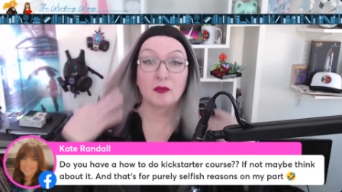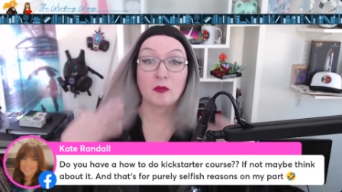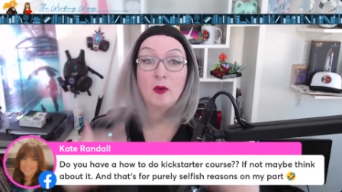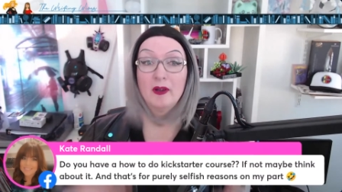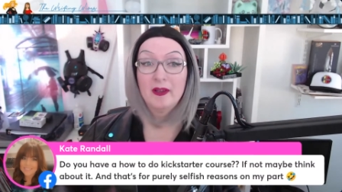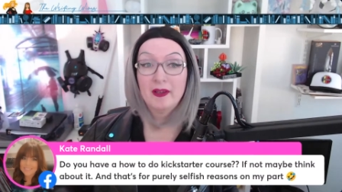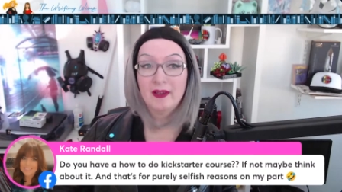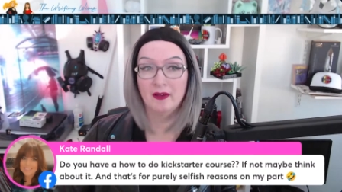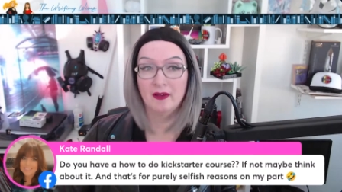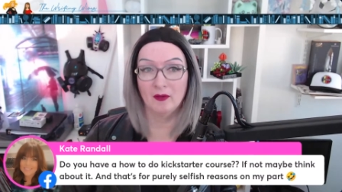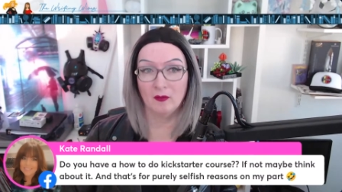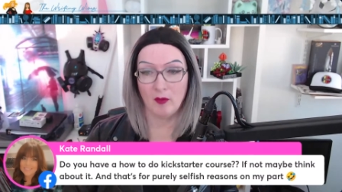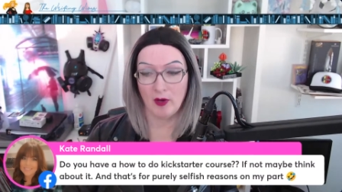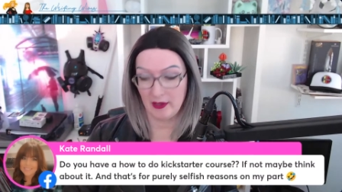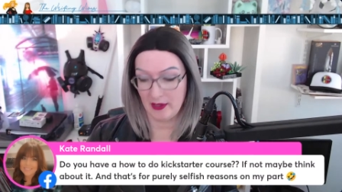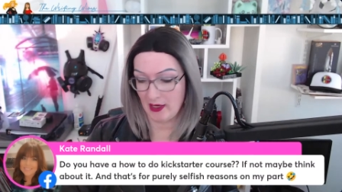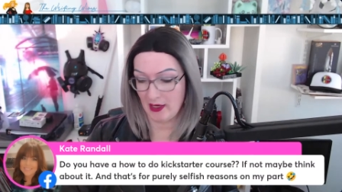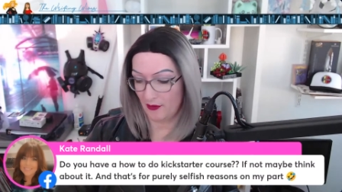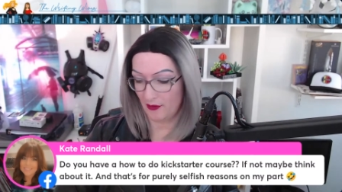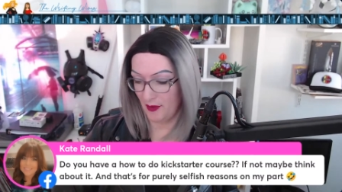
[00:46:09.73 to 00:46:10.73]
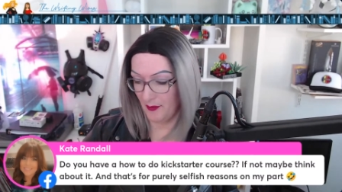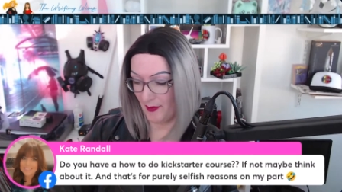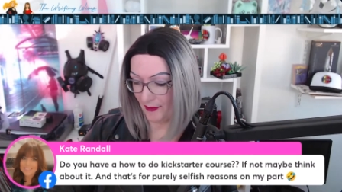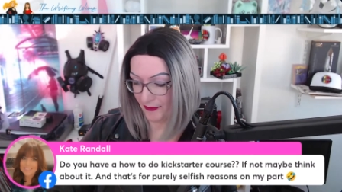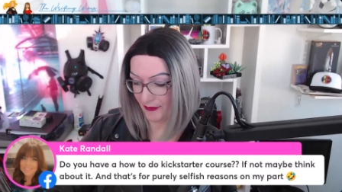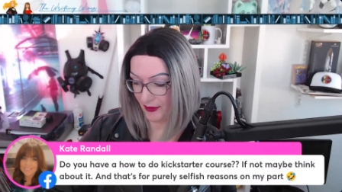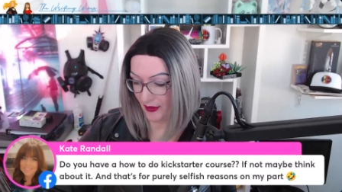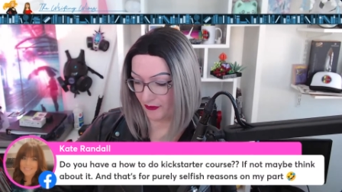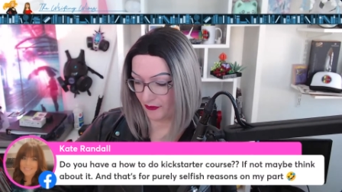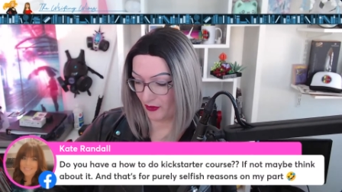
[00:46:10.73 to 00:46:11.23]
running right now the best
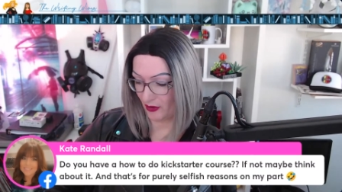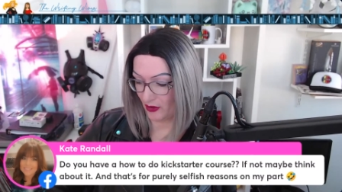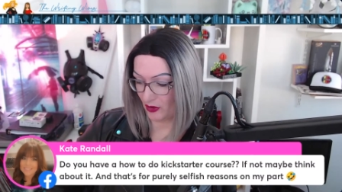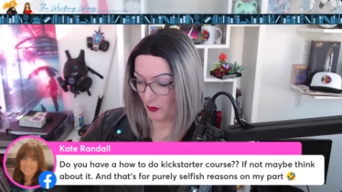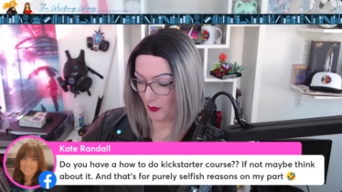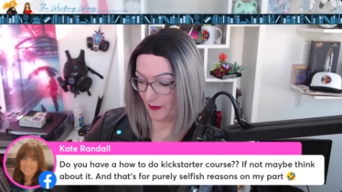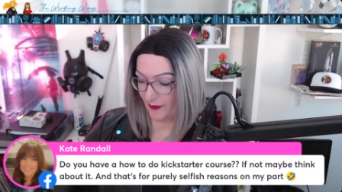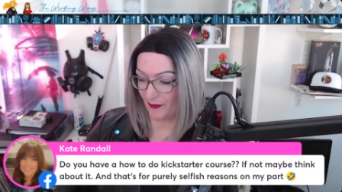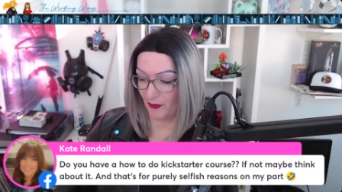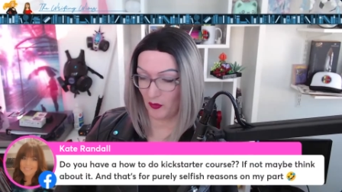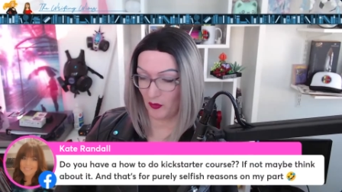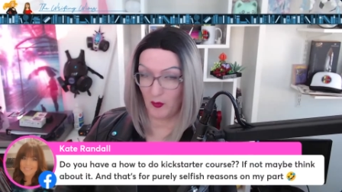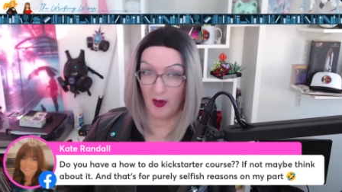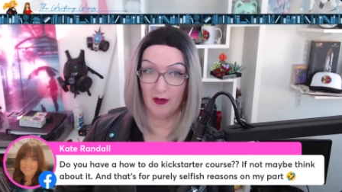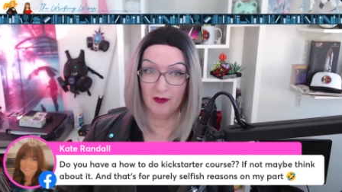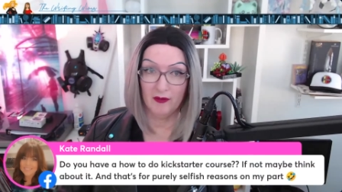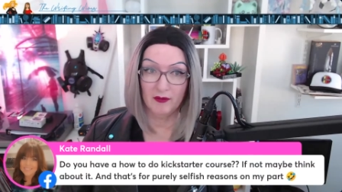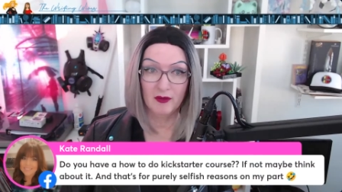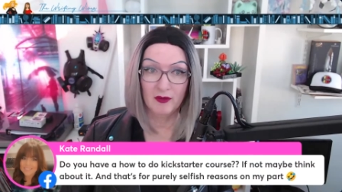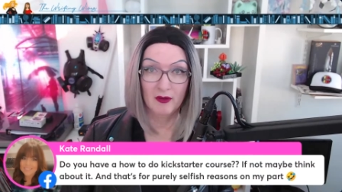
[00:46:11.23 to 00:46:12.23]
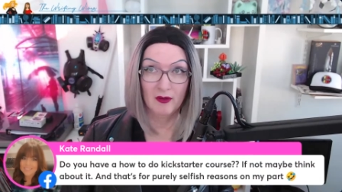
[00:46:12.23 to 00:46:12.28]
Kickstarter we've ever run.